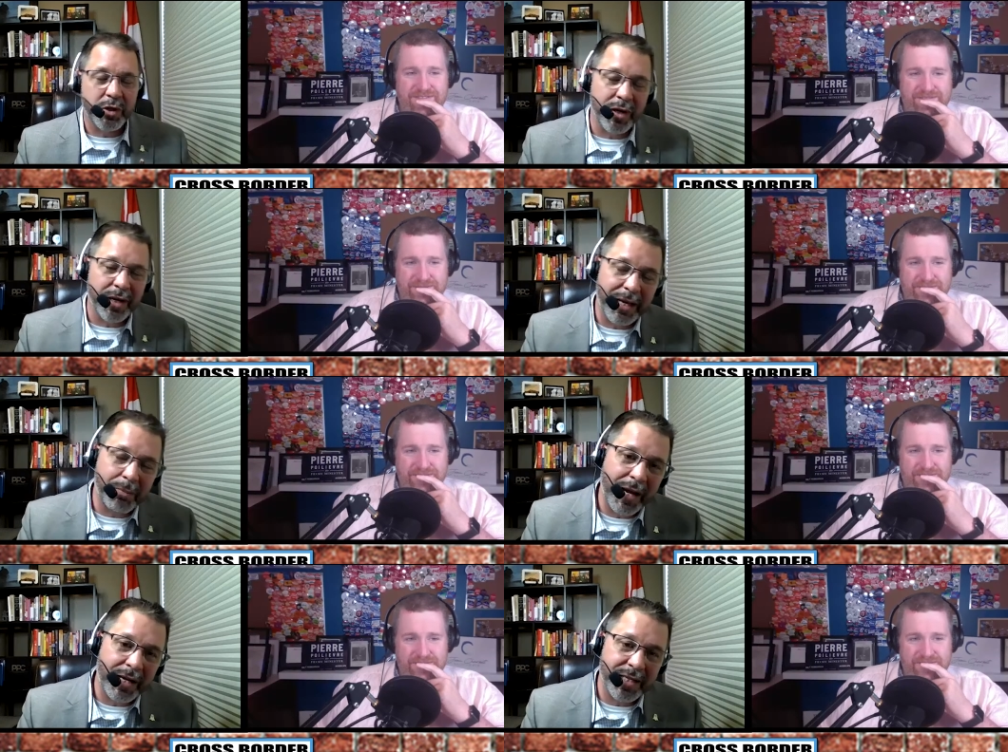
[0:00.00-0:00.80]
Speaker 1: We're trying to
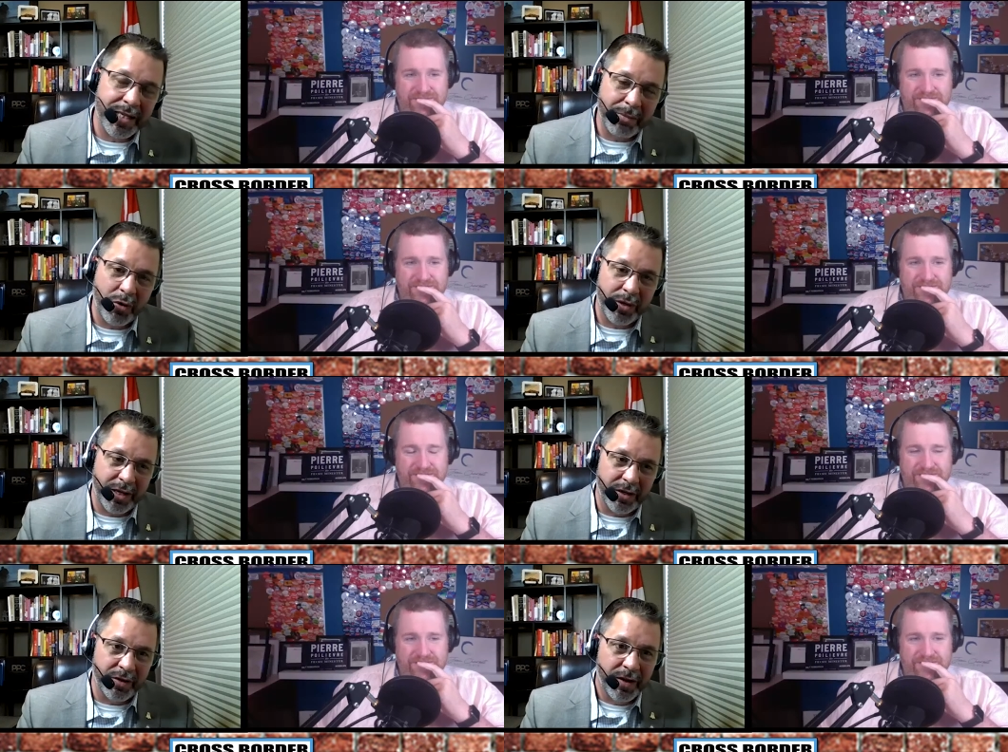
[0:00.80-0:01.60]
get Maxime out
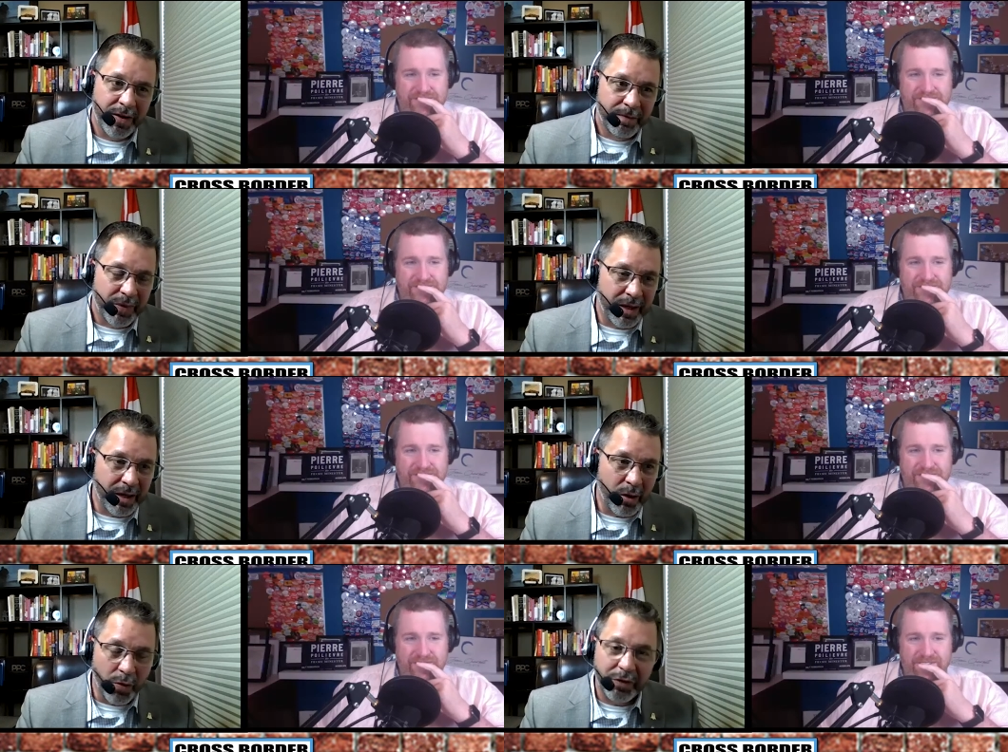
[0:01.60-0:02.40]
here,
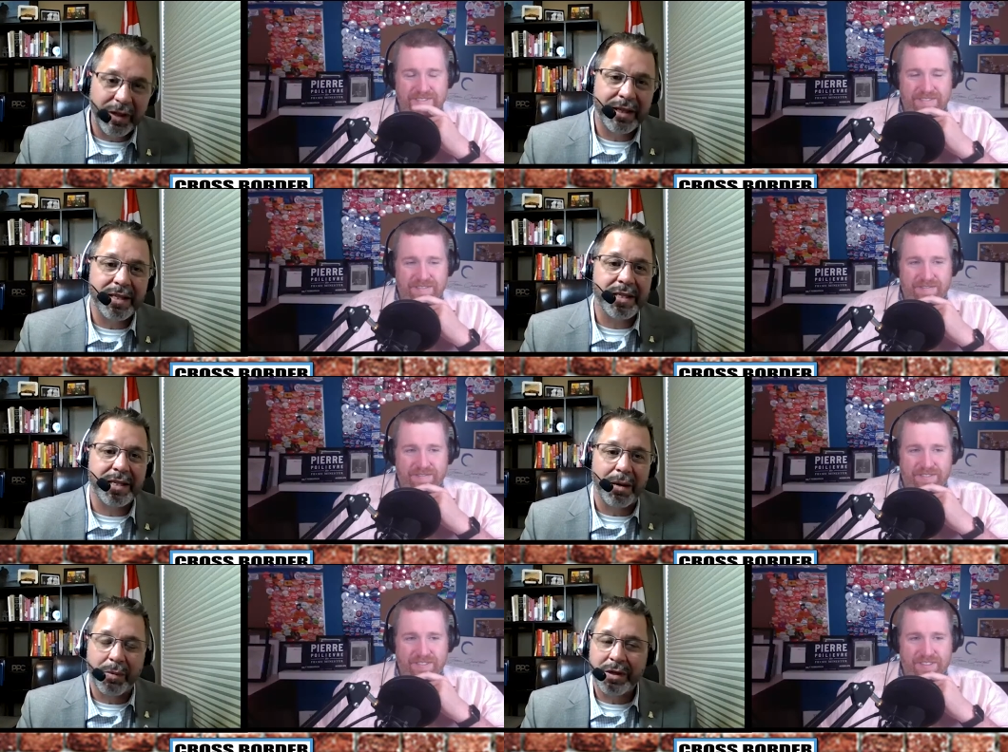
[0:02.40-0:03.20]
hopefully this
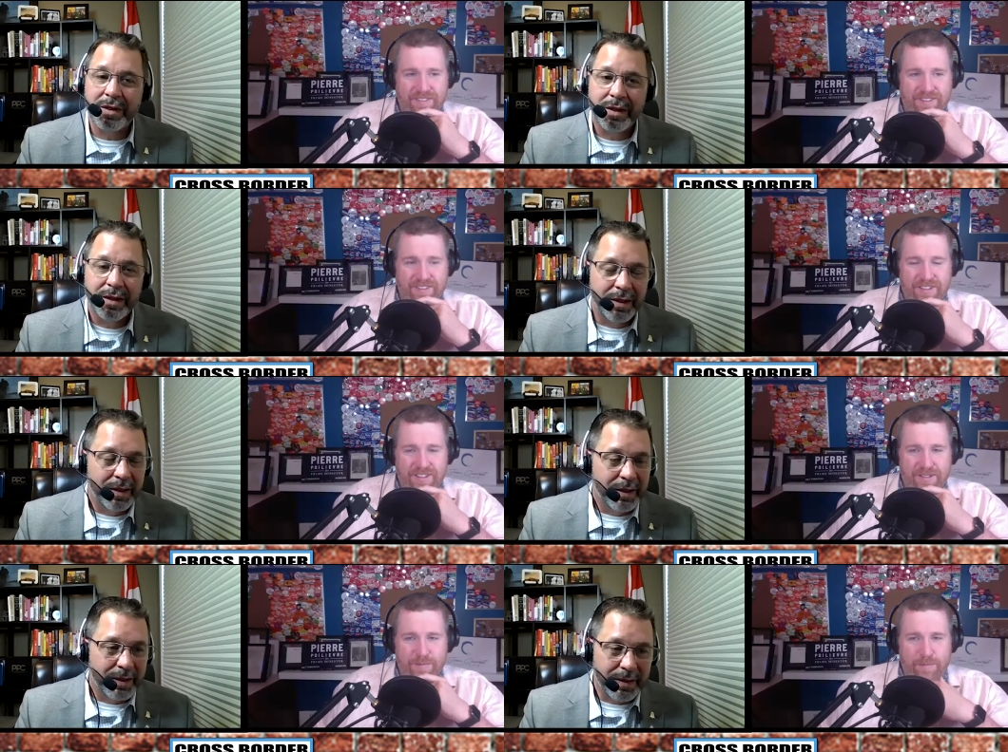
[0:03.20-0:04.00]
summer.
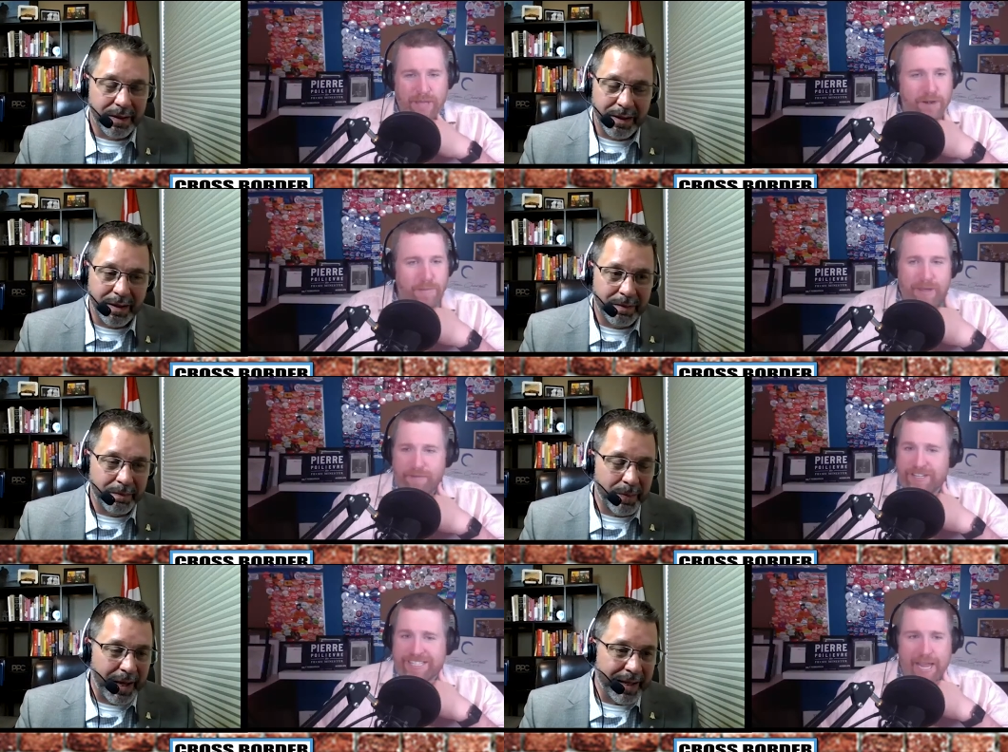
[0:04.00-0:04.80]
Better
Speaker 2: be
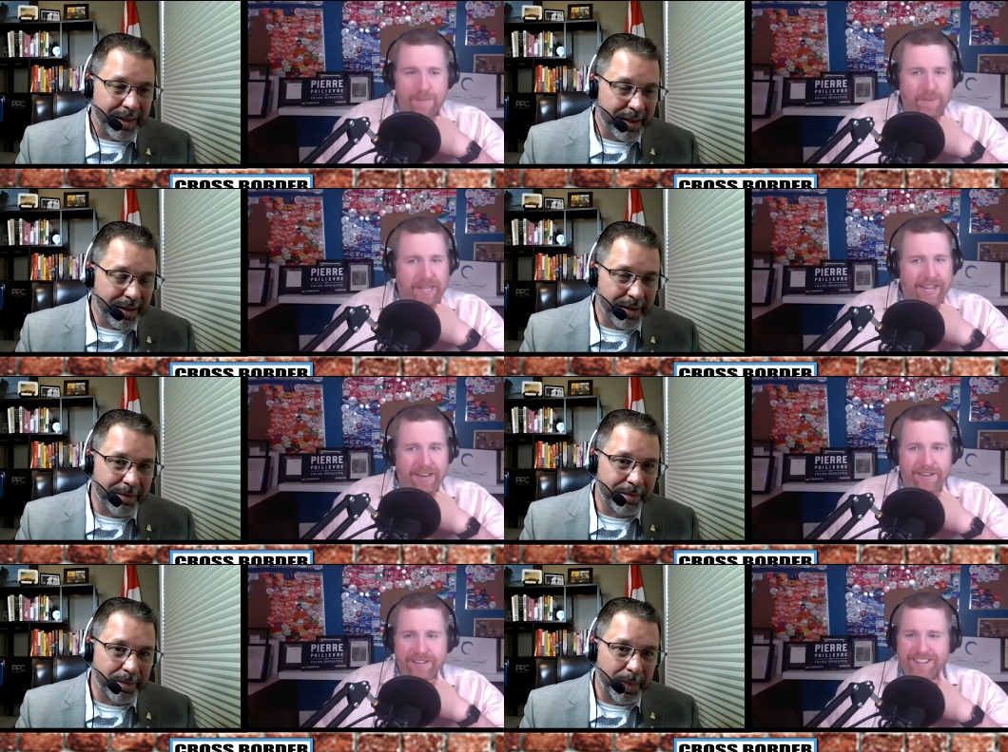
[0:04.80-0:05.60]
for
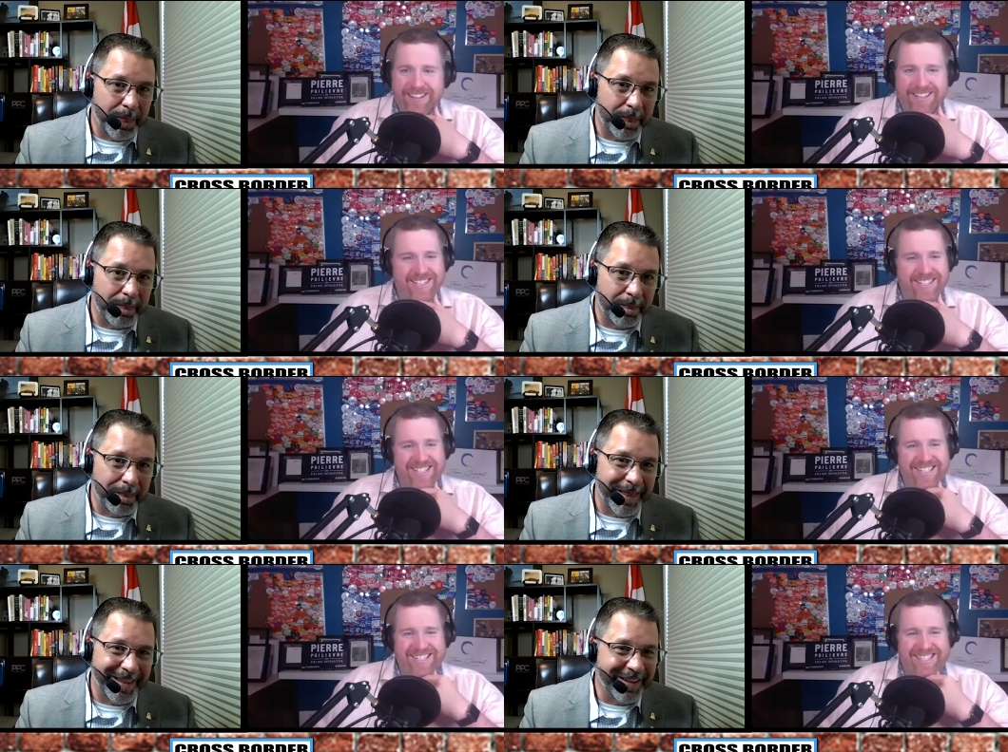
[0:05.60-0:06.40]
Stampede.
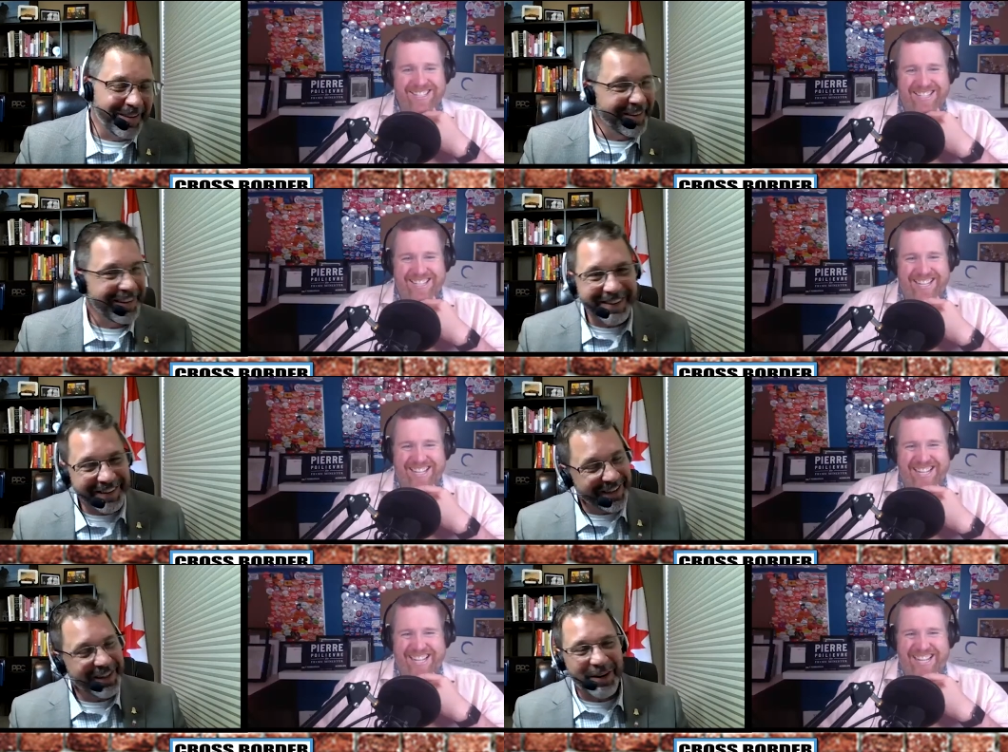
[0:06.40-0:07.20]
Speaker 1: Oh,
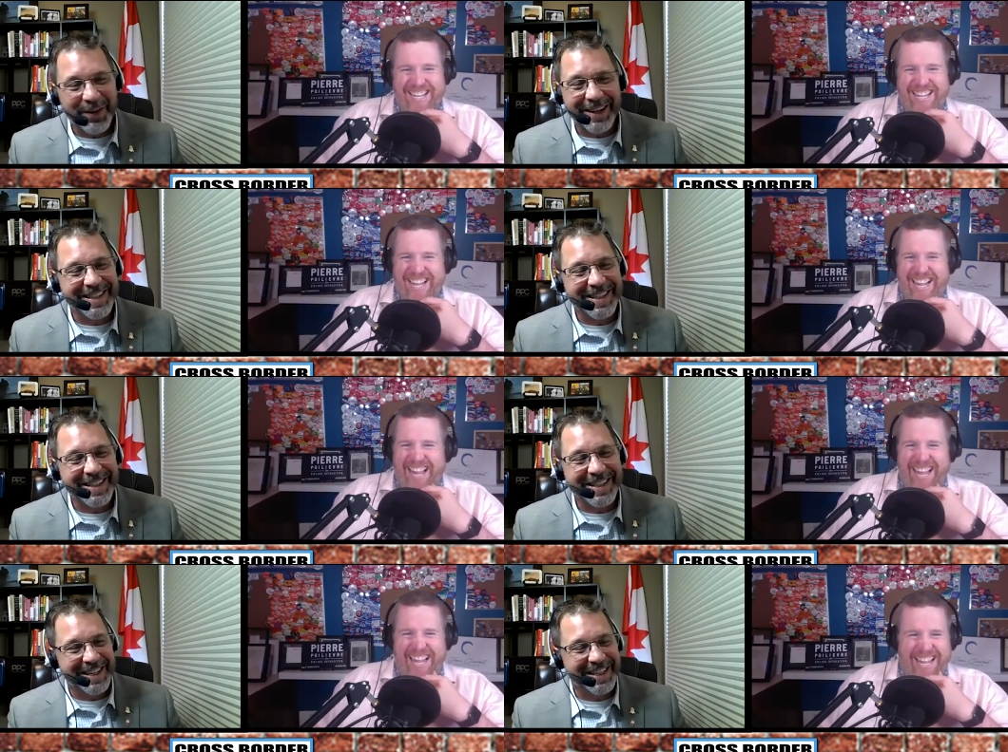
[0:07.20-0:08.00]
you know what?
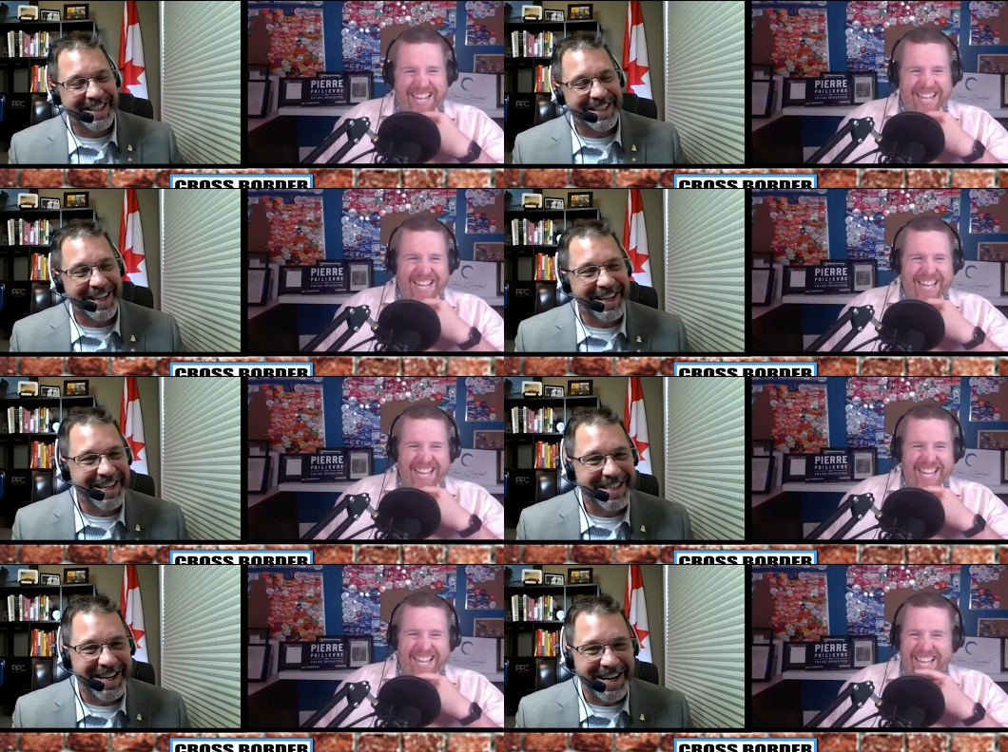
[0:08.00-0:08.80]
Stampede's an
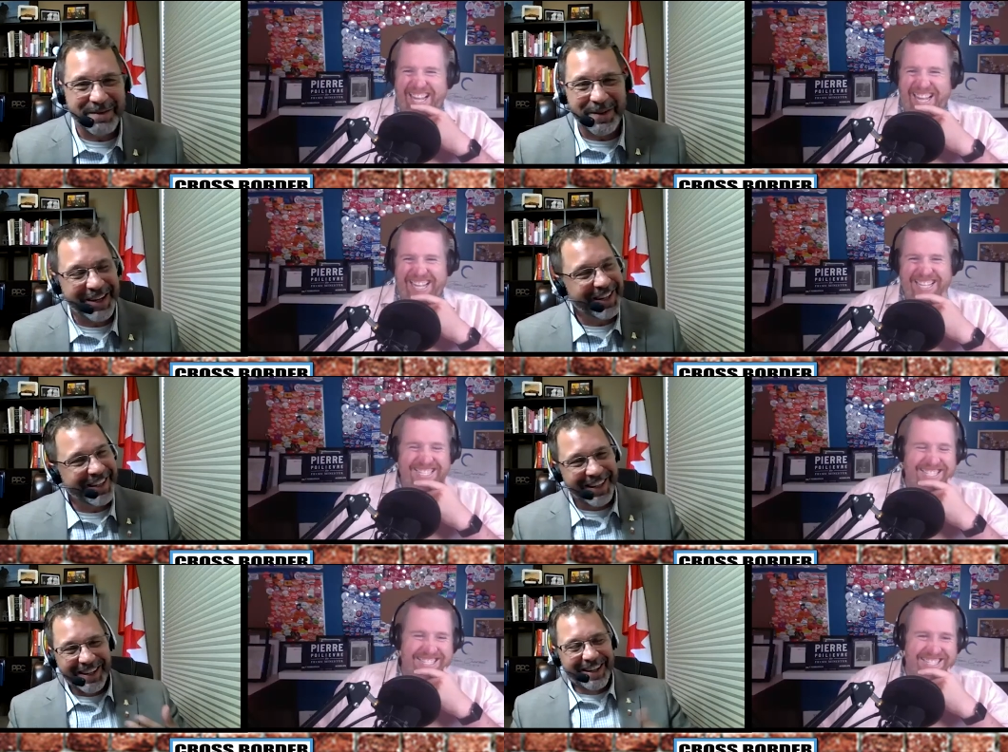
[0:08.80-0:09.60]
exciting time. We got